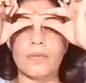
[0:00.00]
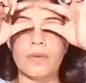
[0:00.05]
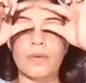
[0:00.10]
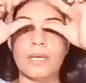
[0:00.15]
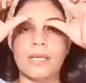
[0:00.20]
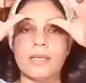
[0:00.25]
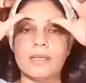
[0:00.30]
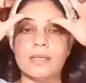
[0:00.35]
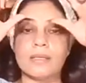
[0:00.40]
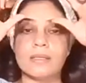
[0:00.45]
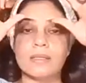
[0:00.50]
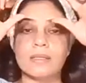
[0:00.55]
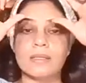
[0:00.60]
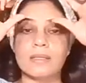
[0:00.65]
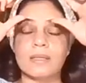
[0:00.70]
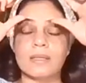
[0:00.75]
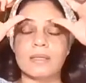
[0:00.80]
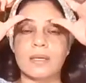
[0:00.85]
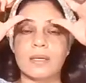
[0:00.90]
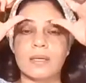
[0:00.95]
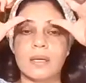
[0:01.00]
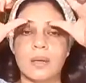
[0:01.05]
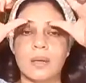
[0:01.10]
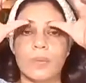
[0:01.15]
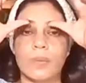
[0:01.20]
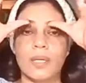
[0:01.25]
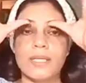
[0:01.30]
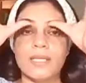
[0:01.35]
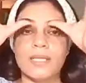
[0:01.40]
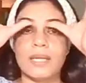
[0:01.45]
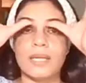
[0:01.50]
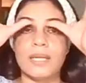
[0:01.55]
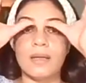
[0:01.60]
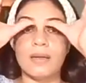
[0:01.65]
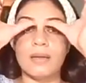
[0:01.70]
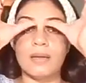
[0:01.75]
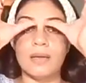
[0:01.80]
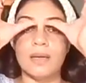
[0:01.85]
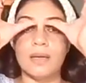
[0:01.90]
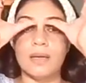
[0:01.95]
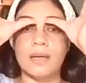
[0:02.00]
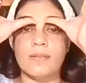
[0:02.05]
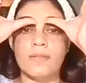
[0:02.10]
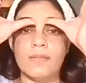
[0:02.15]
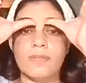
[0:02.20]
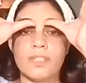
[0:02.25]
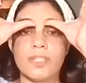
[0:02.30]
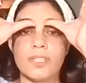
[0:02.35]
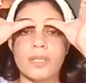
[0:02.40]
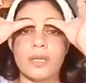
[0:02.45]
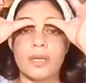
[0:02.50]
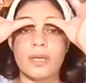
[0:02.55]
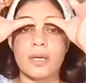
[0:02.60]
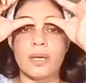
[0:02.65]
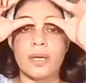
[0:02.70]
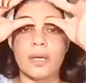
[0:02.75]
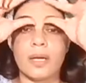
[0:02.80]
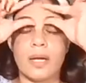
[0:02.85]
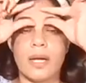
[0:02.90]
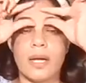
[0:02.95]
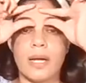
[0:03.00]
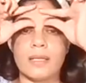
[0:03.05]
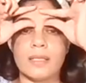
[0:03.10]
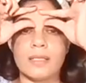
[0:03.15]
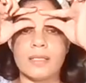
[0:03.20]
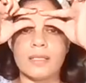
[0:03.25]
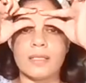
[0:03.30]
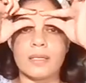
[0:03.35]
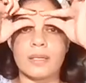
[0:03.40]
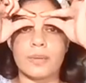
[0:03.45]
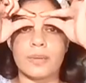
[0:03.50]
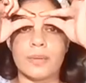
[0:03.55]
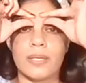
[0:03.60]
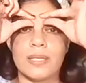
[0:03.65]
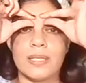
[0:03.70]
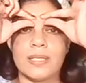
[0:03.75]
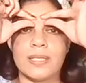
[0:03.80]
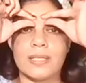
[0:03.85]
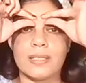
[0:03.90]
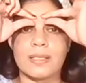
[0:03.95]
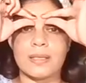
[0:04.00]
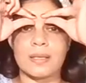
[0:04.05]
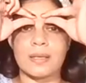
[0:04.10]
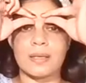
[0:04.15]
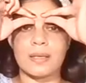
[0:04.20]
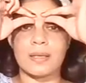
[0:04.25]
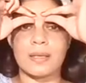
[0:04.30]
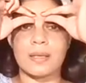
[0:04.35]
Release. Once again, lift and squeeze.